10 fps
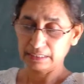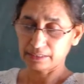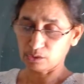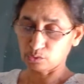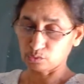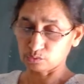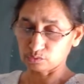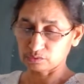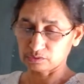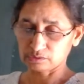
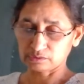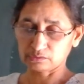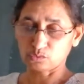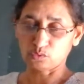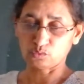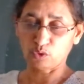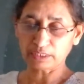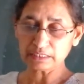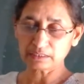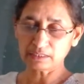Now, what
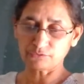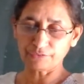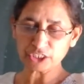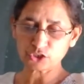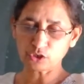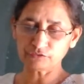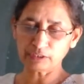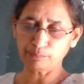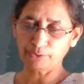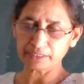is the wish of the
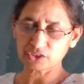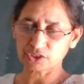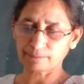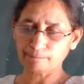poet?